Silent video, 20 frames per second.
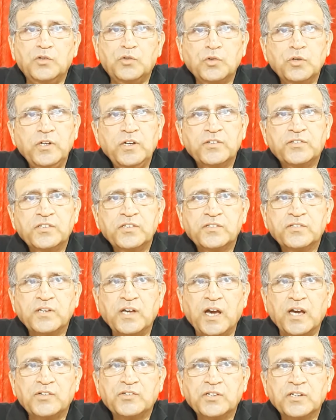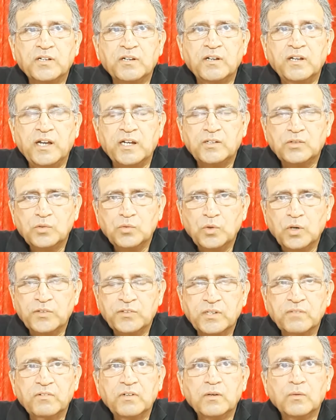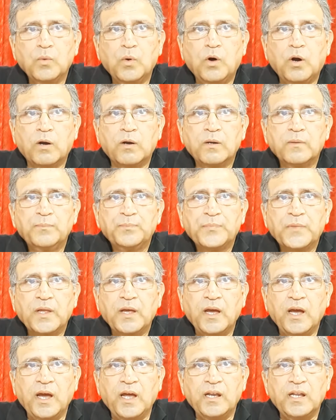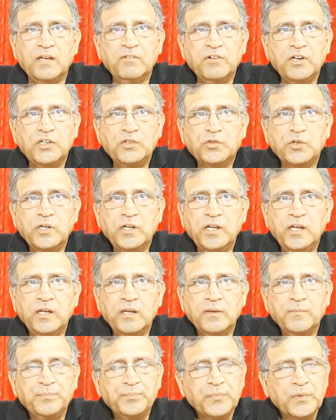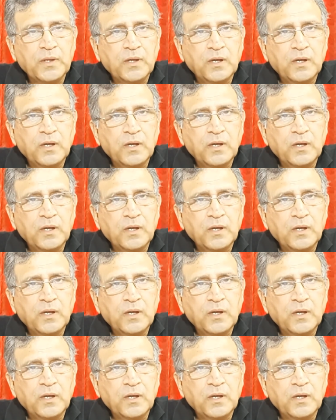Julius's action led to a civil war and eventually